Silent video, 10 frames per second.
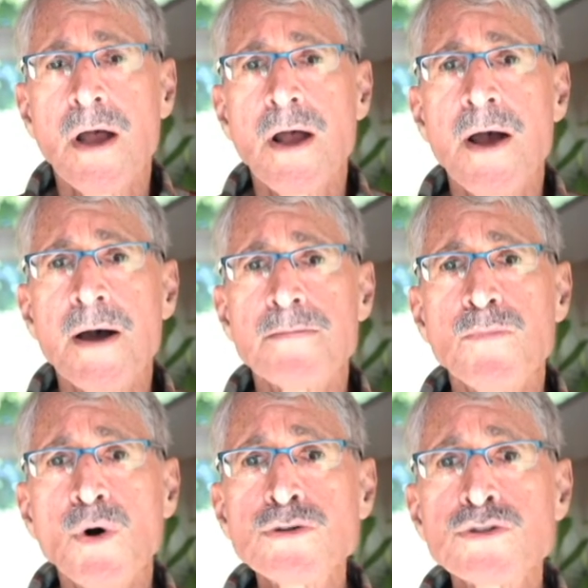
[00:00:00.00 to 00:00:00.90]
and
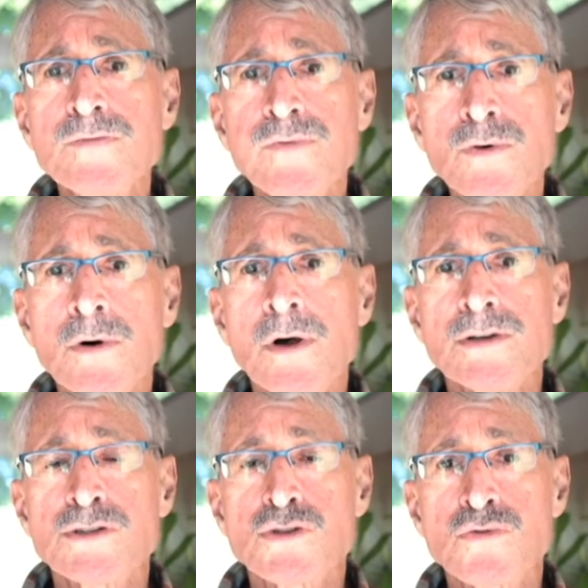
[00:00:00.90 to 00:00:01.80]
most of
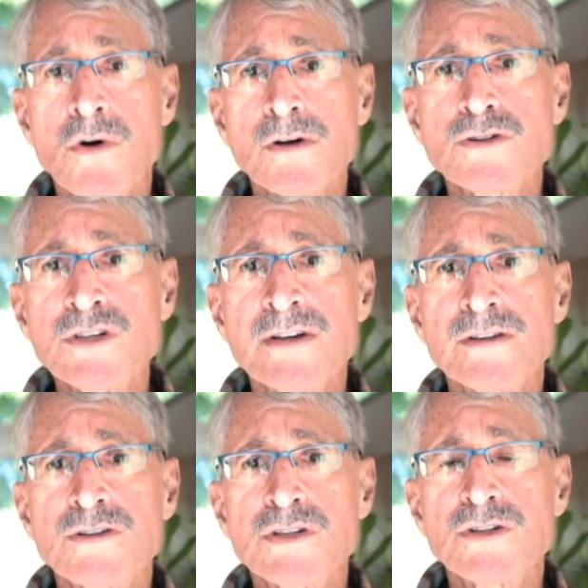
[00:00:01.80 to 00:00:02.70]
all, a strong
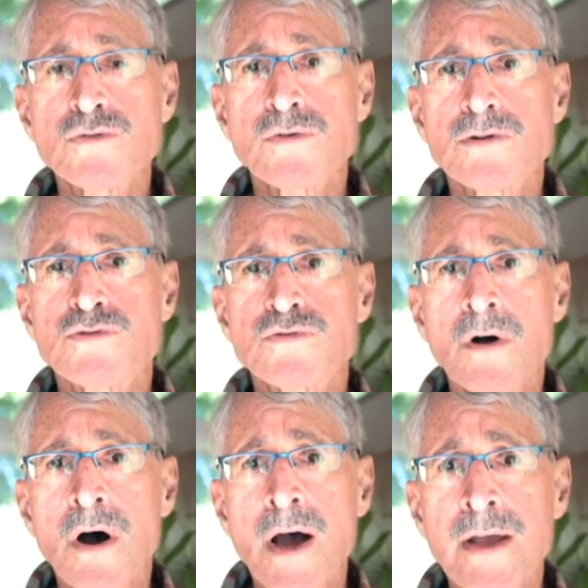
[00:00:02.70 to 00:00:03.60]
tendency toward
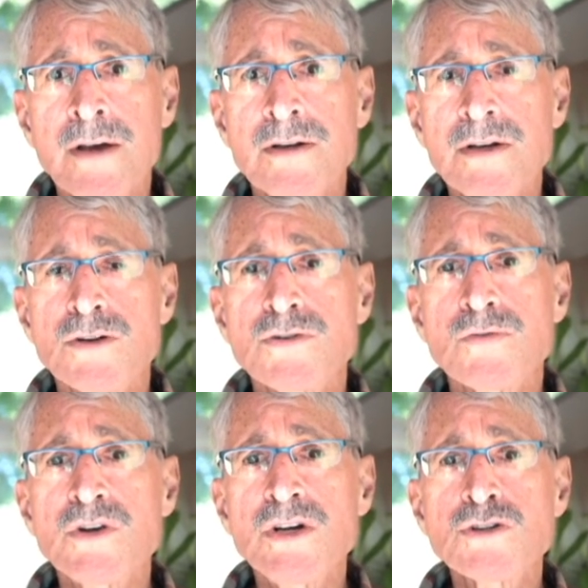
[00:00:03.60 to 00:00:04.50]
dry in
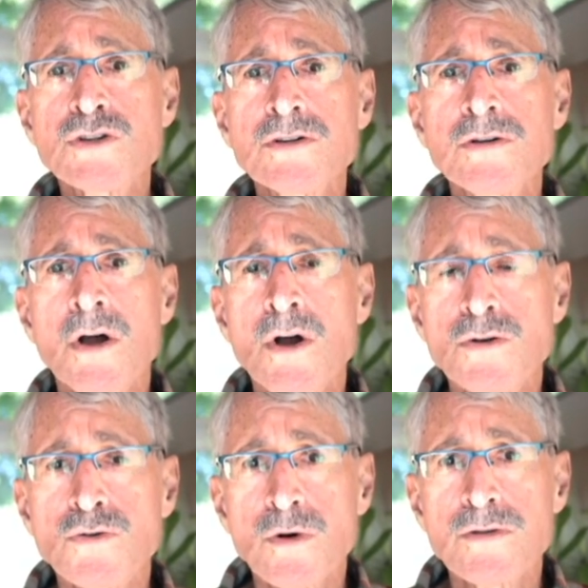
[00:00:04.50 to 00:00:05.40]
Indonesia,
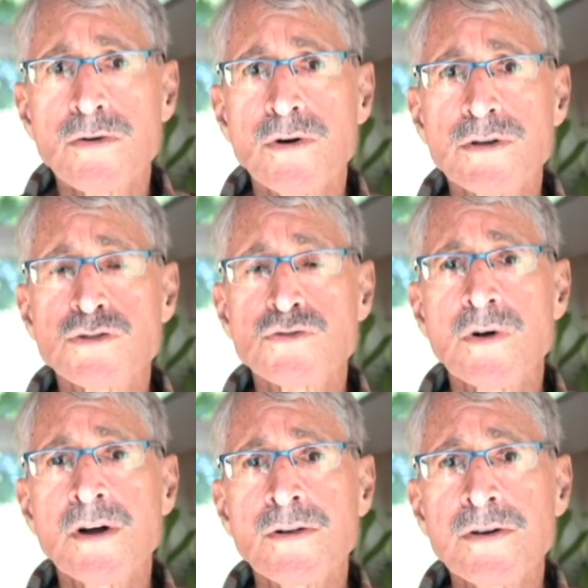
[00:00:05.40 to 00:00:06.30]
northern
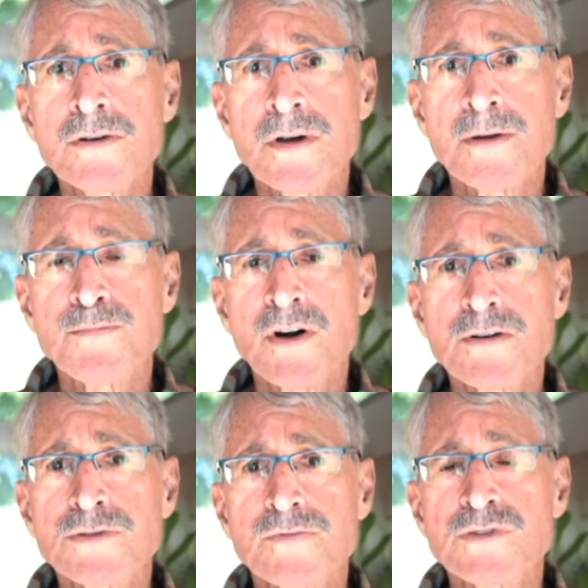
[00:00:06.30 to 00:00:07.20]
Australia, and
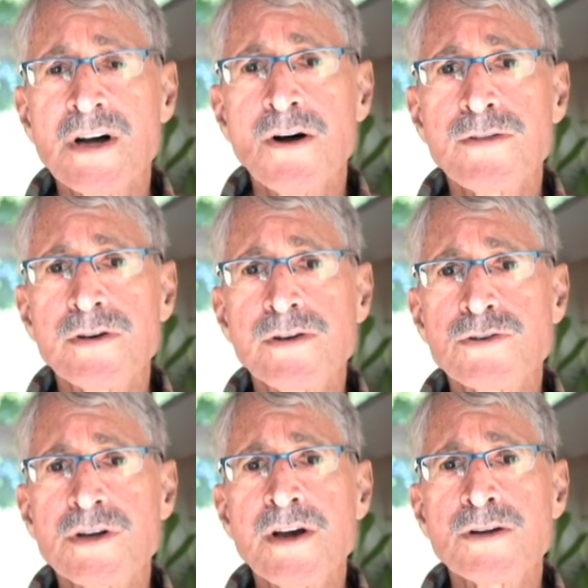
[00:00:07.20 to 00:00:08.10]
parts of
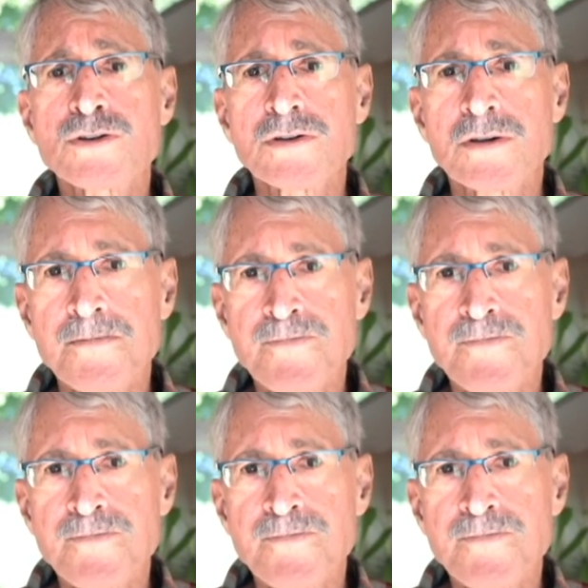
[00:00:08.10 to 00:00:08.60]
Southeast Asia.